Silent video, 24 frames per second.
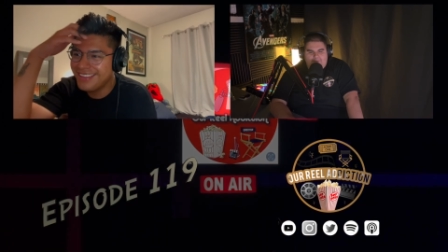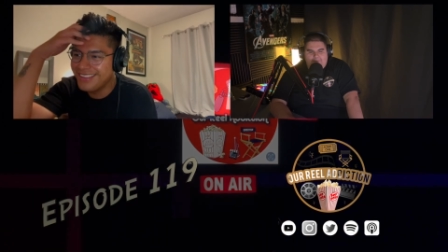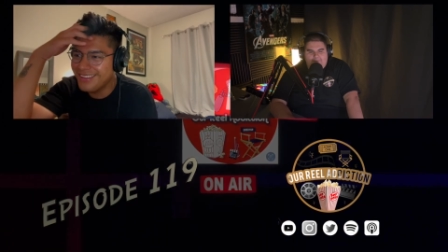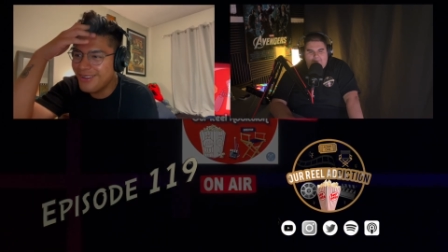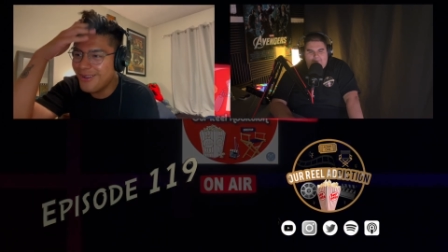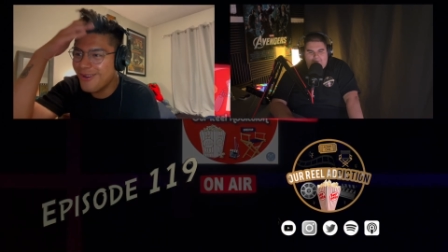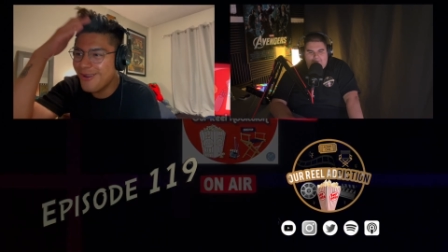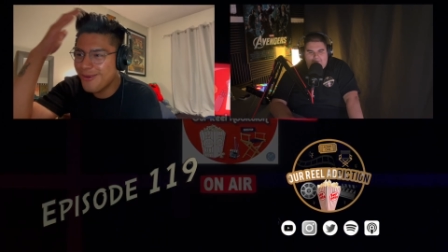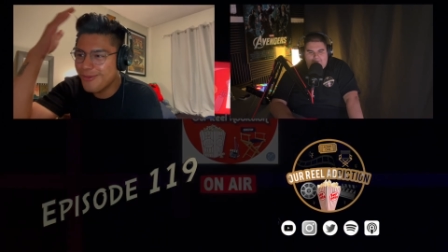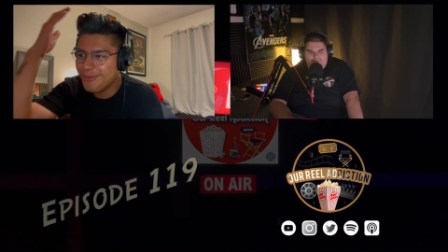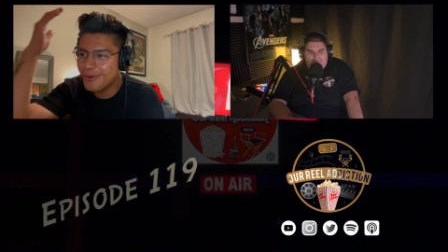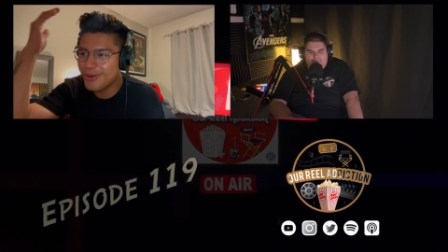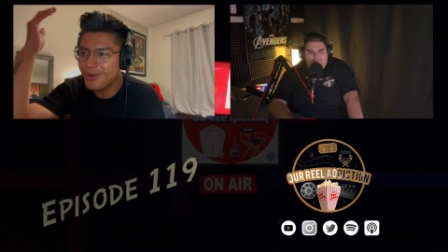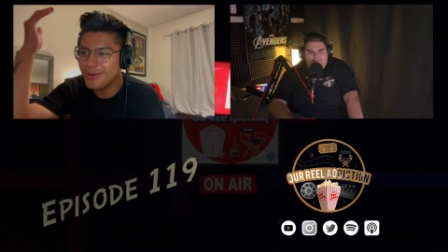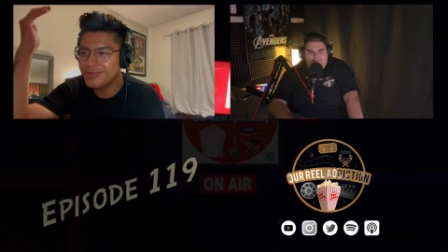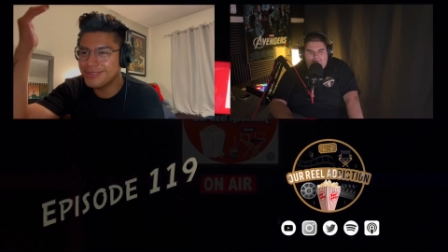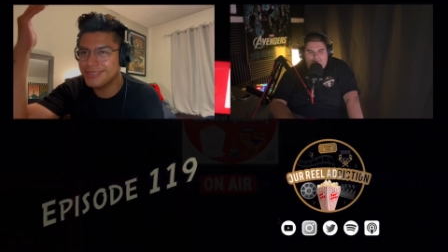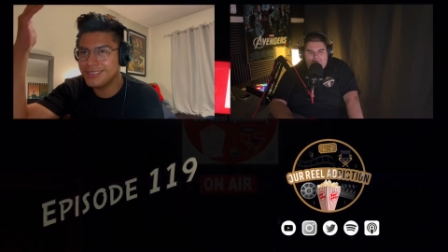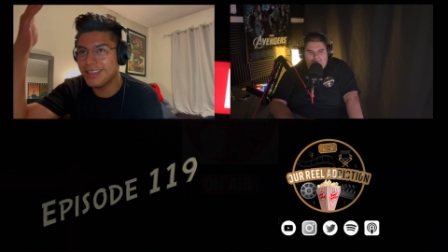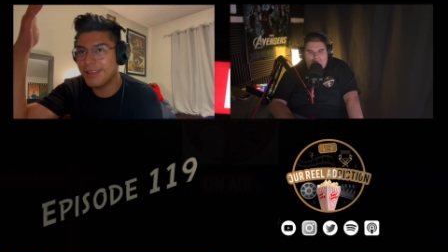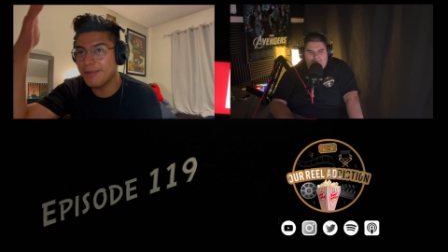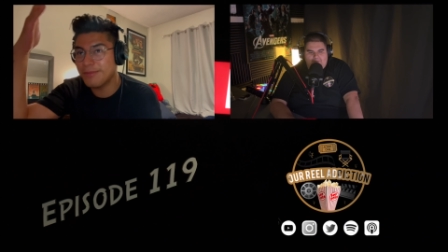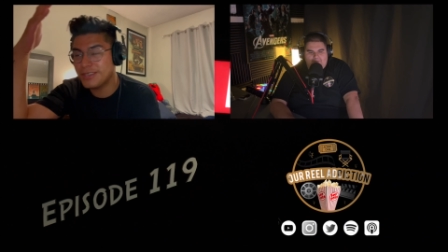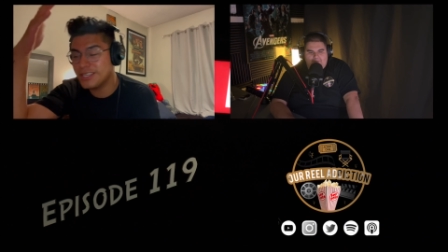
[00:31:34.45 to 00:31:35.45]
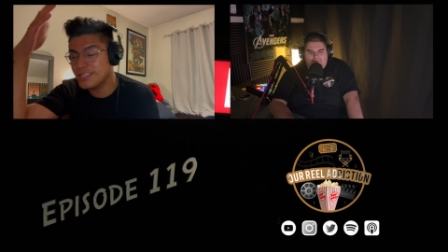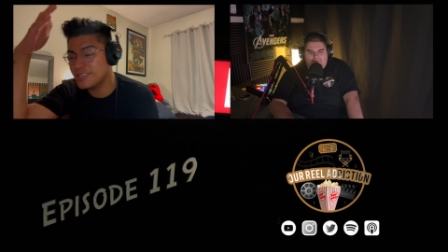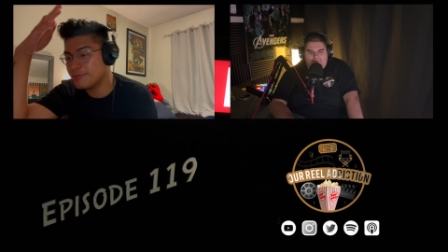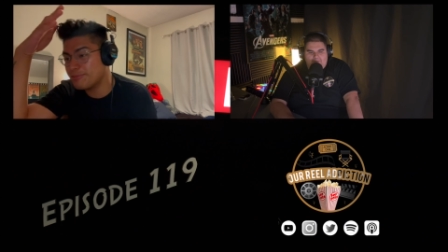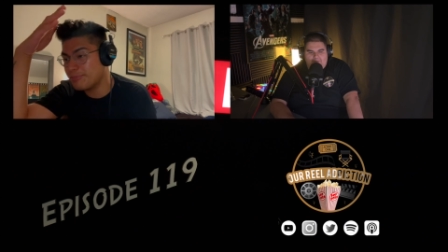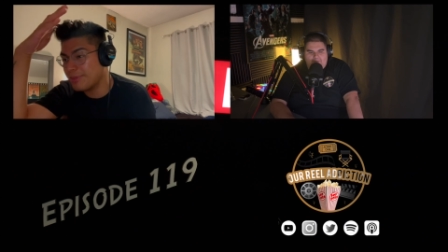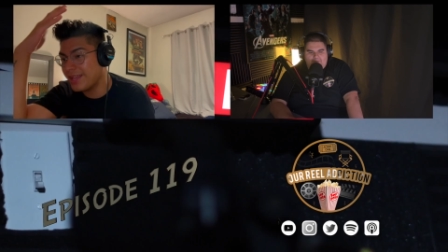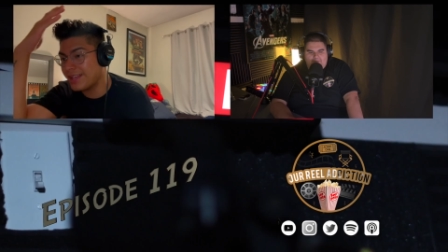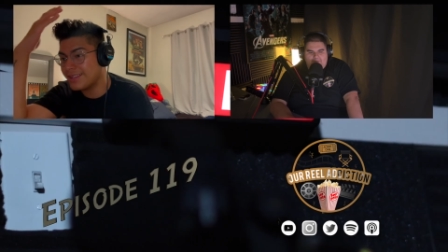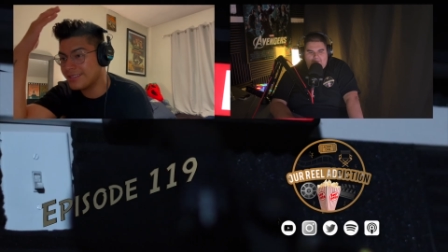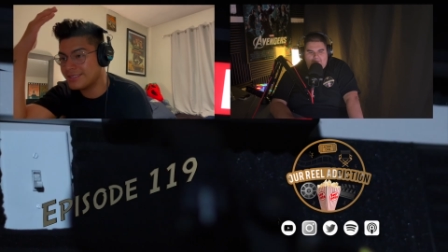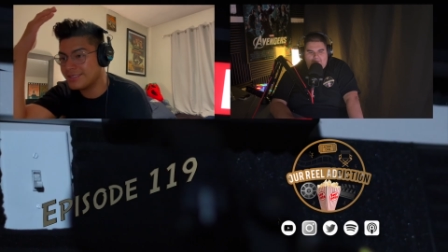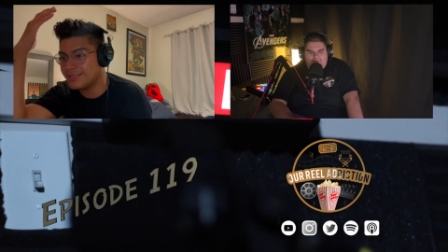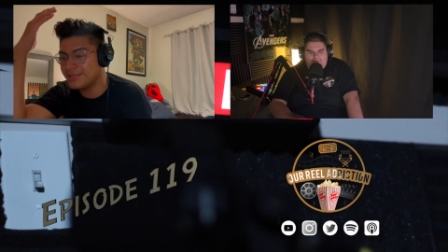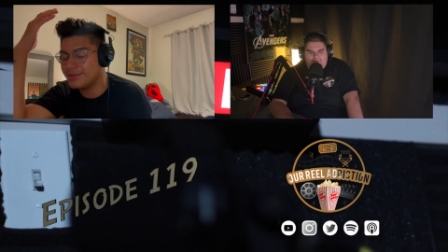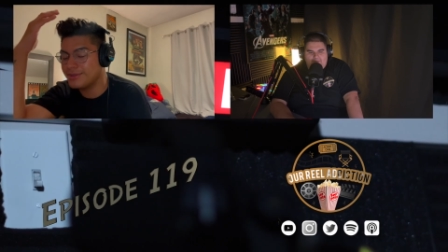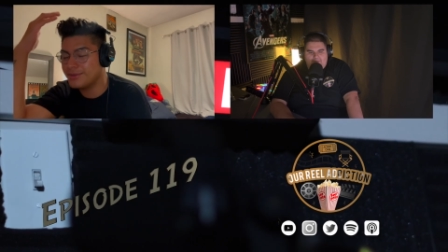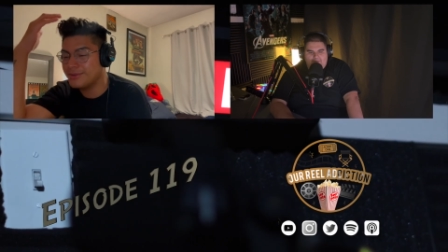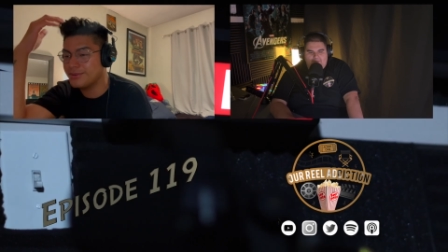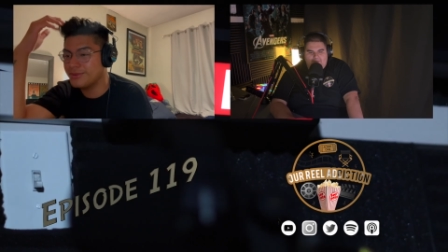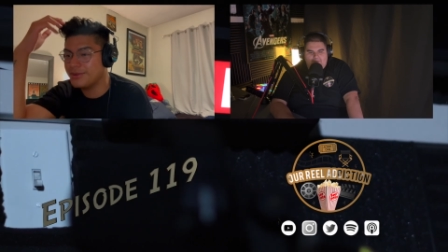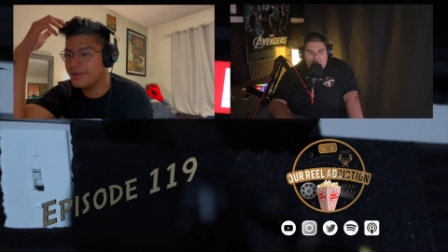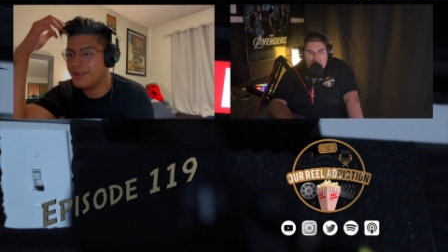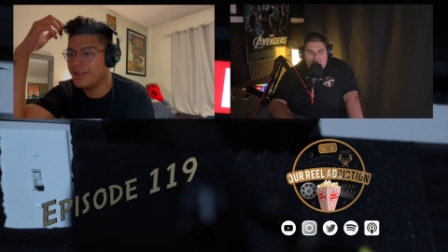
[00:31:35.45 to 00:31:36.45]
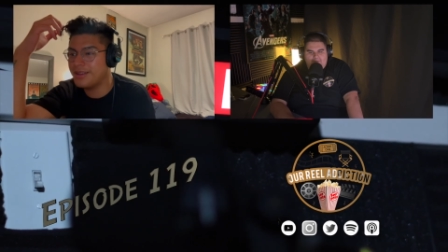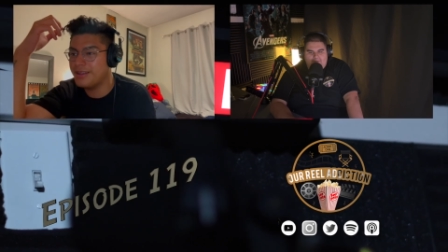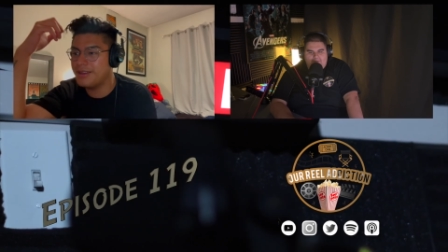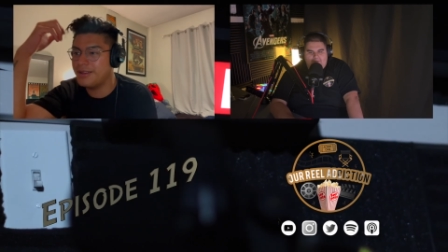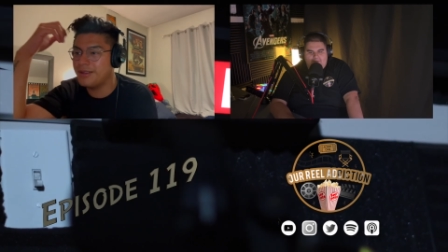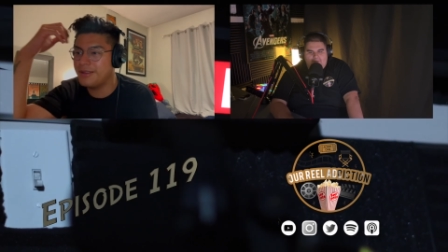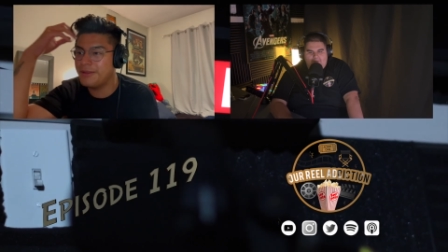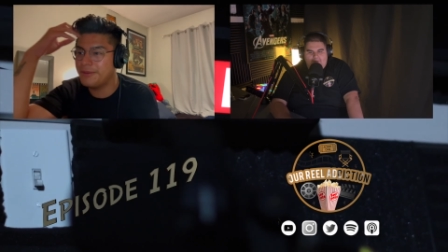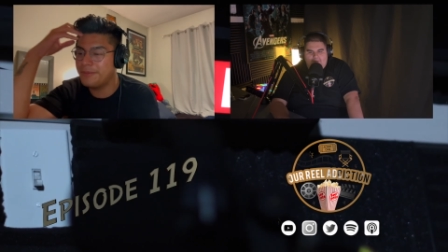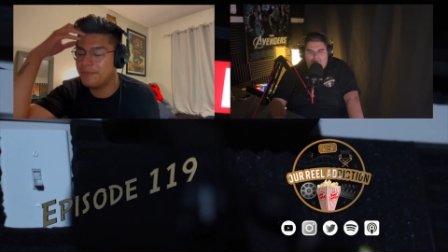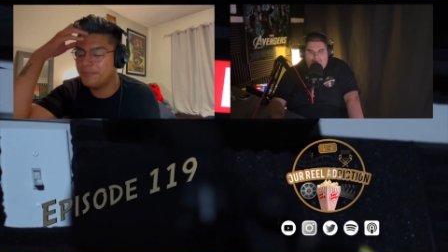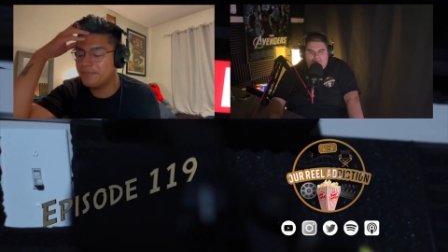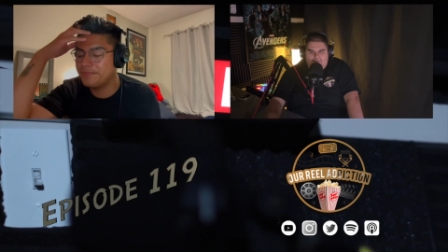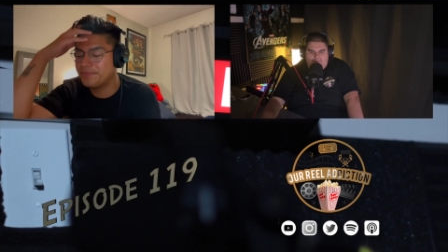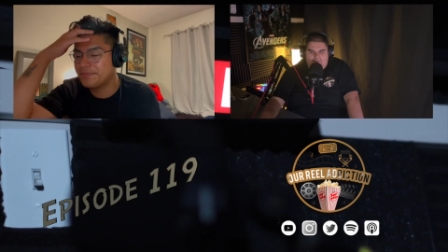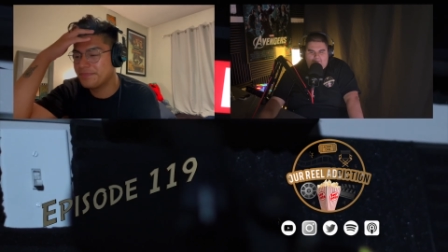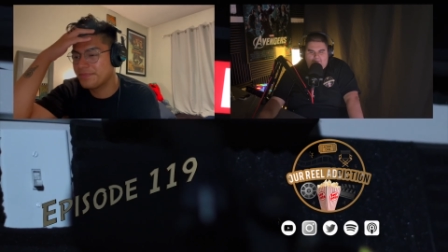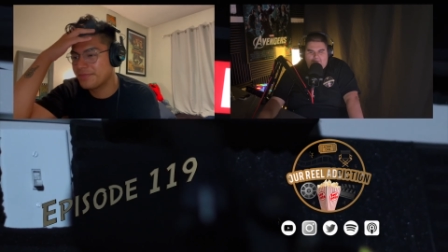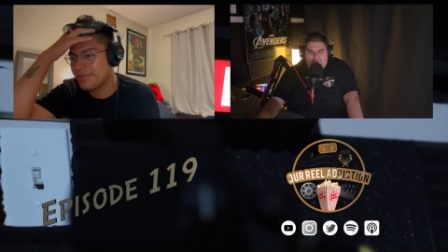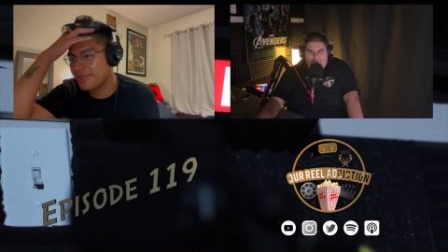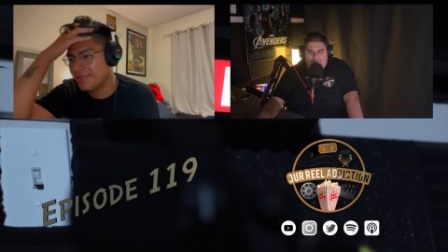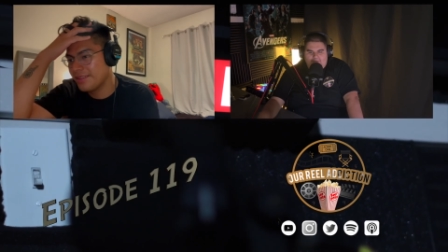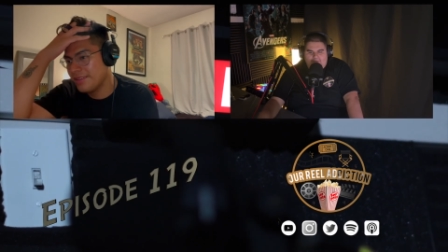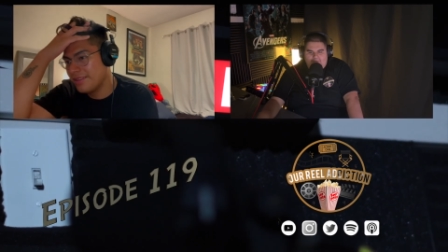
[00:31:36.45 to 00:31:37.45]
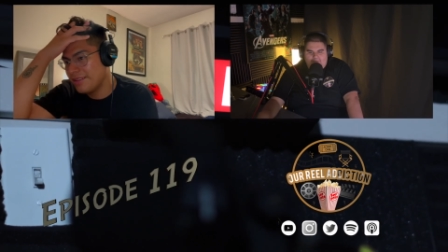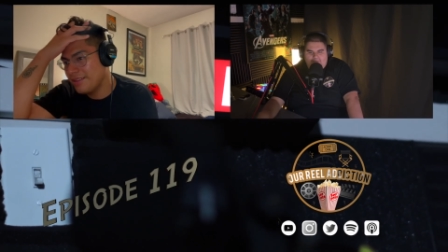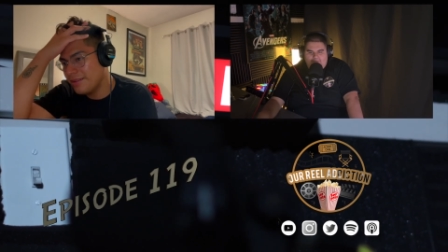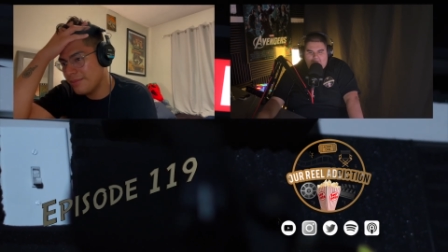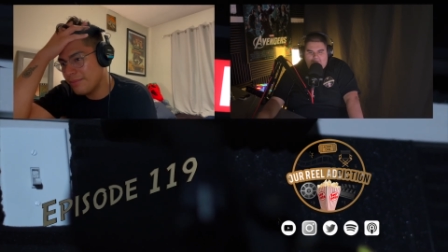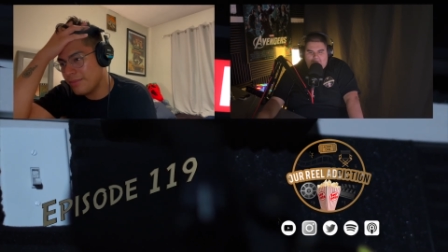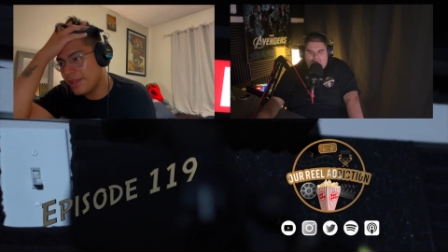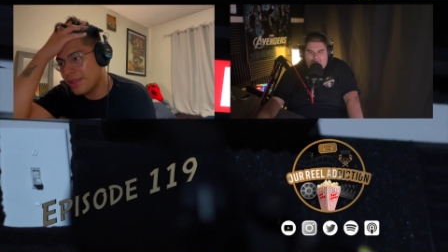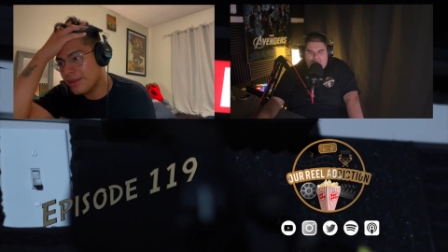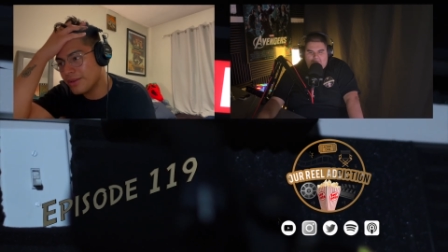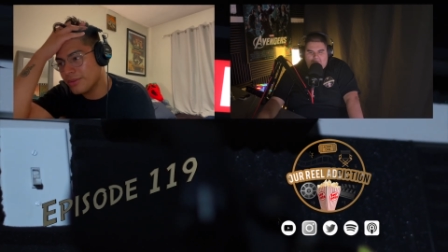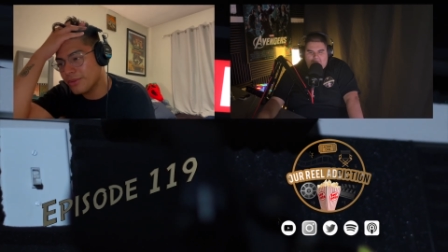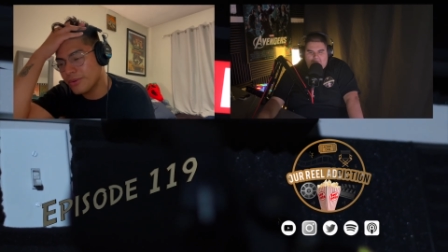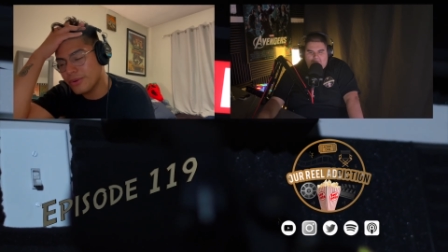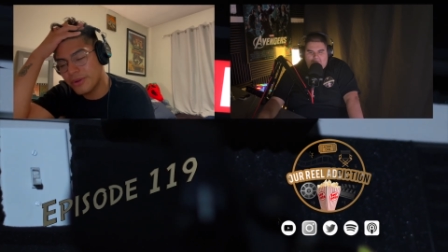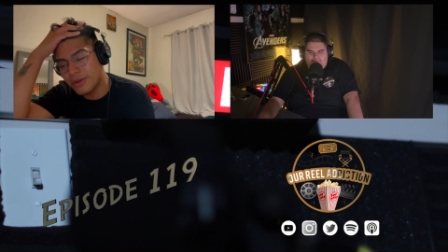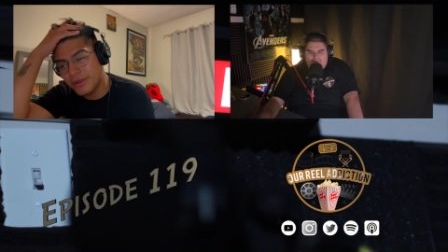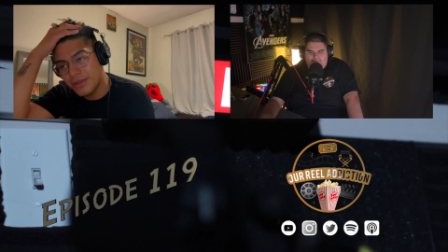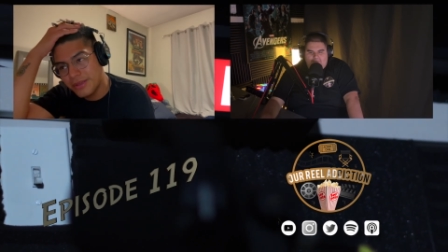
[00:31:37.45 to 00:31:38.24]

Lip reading: all roads led just back to Mandalore.